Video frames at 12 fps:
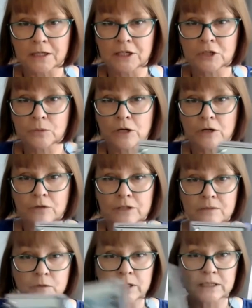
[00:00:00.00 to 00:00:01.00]
in year 12 and
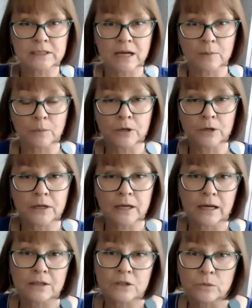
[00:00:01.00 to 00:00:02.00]
we start putting the
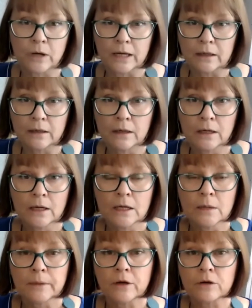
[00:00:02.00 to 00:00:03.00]
cards away,
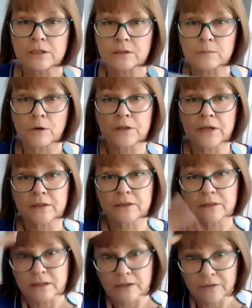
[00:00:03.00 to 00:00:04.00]
because by then
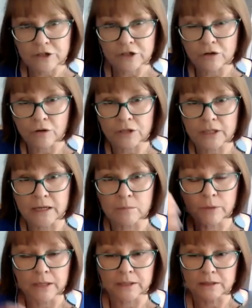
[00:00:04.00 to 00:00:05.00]
they've actually got it
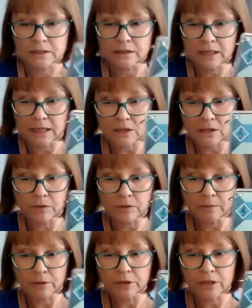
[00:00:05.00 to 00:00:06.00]
embedded. So that's the
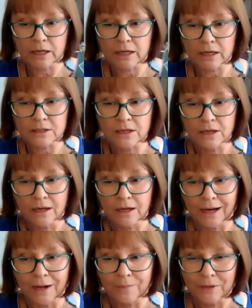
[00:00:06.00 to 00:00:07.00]
rainbow cards.
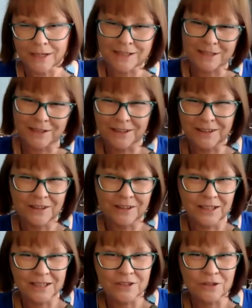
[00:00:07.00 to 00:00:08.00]
As I said,
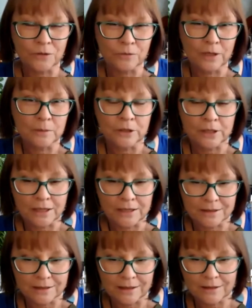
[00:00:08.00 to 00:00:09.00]
it's not the rainbow
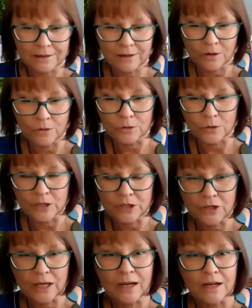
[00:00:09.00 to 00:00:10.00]
cards, the oral
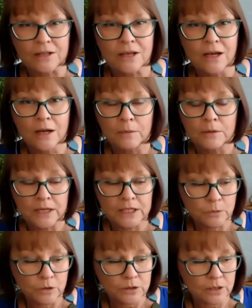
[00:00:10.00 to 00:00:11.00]
question cards, but
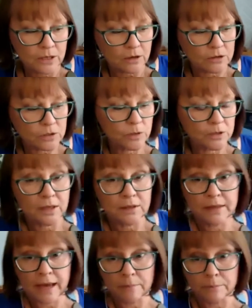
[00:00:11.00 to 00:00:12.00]
that's what goes with
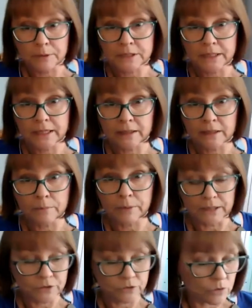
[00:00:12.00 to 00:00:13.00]
that particular
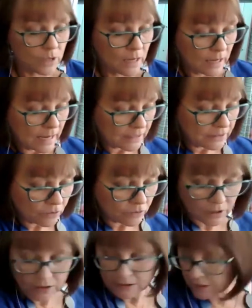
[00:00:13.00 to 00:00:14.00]
bundle. And not
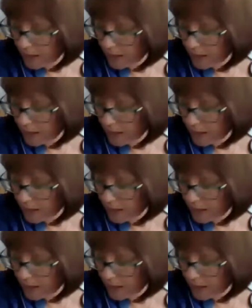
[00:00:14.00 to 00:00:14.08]
only